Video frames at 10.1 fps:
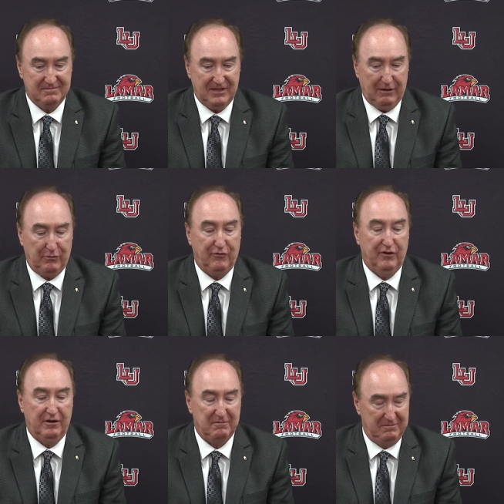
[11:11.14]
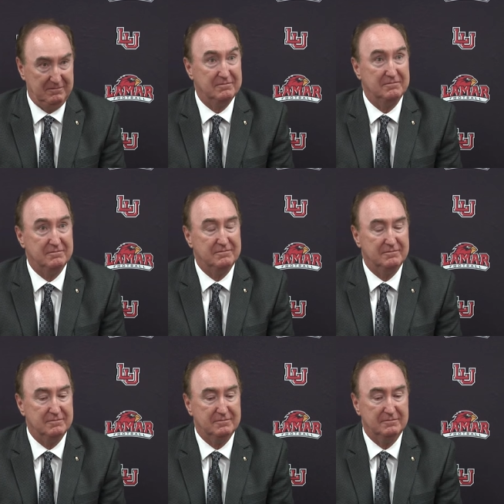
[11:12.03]
that was fun.
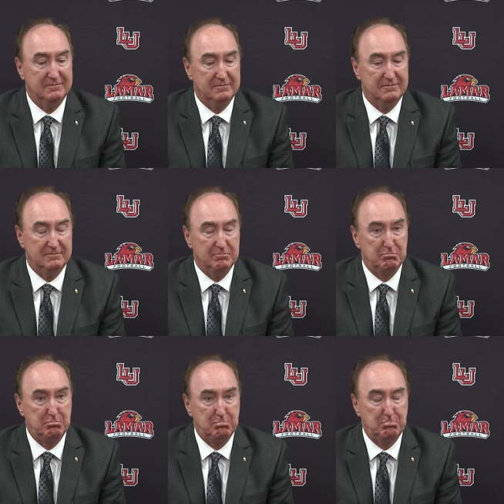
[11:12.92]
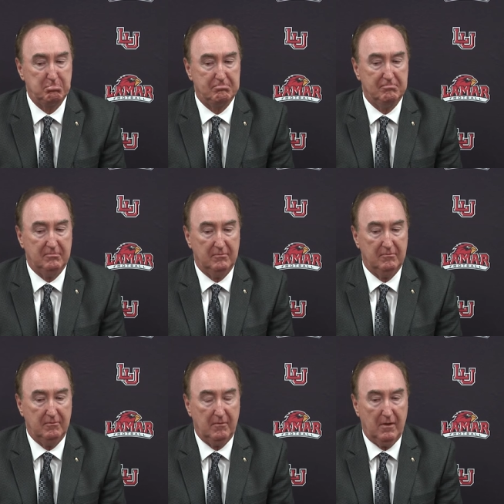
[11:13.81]
What's been the secret behind your success?
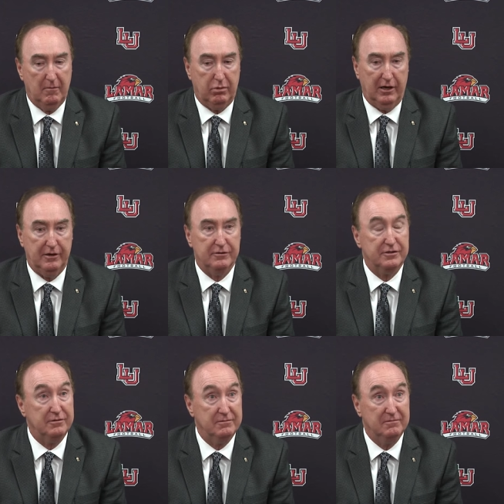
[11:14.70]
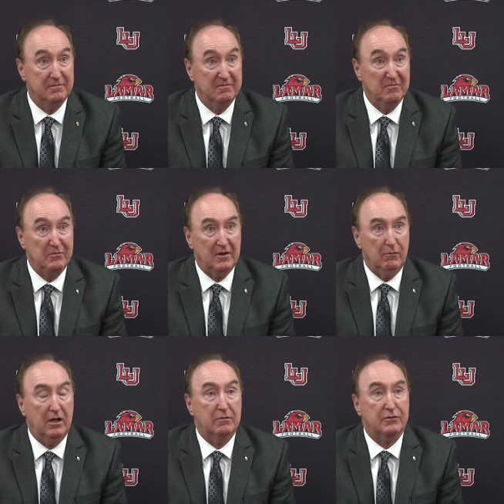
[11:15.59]
Players.
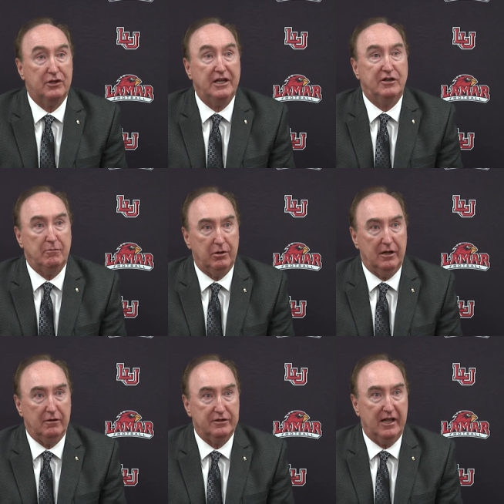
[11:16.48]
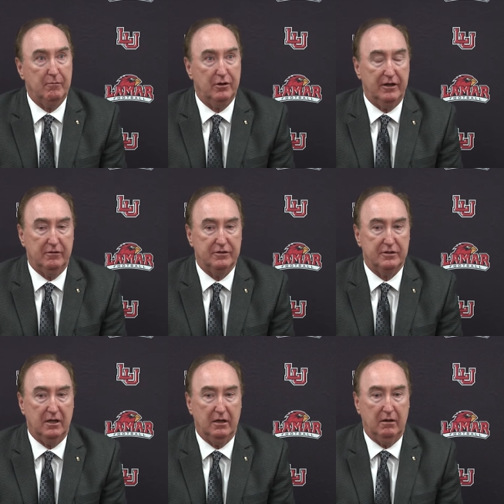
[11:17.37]
Well, teaching players and players.
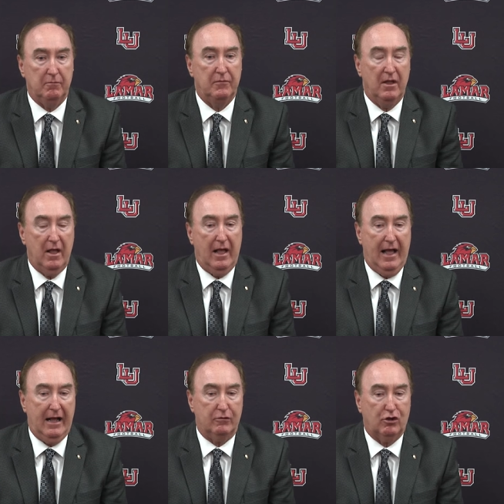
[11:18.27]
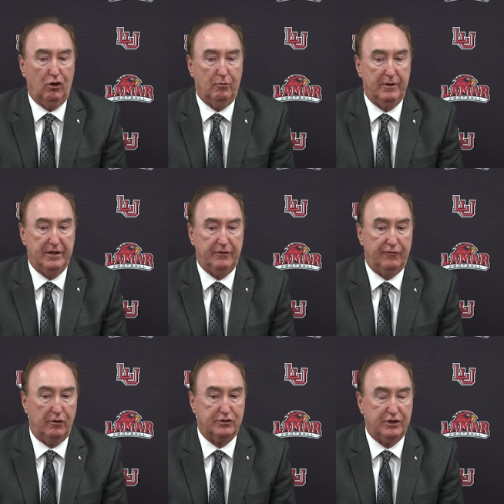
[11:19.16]
Uh, Al told me the
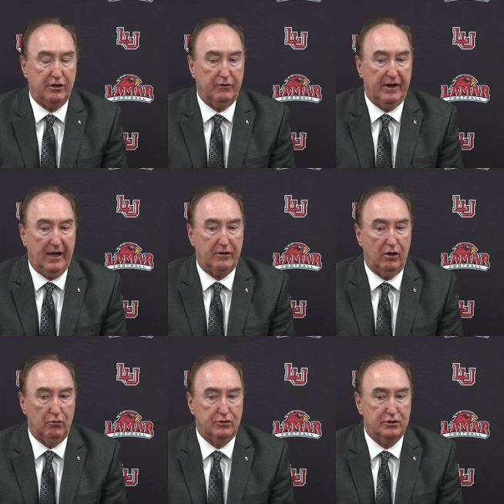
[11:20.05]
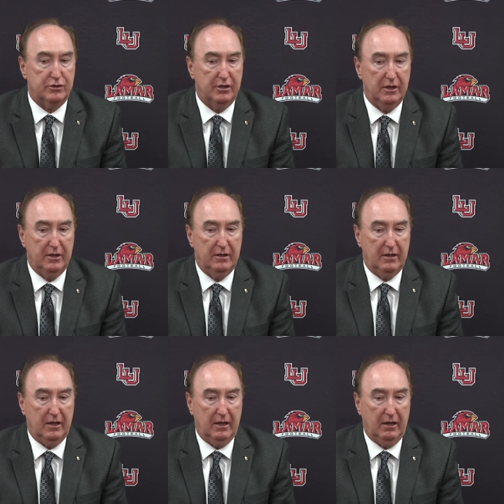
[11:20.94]
first year that I coached,
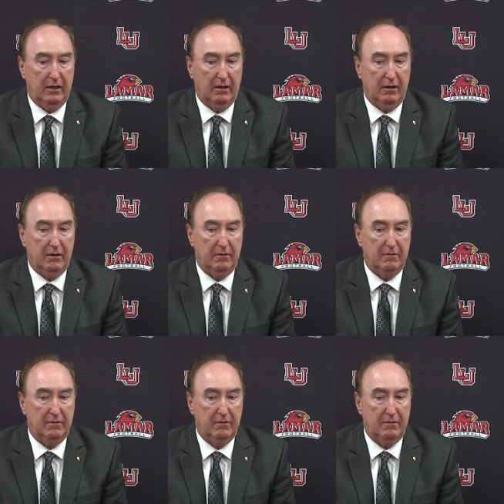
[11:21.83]
uh,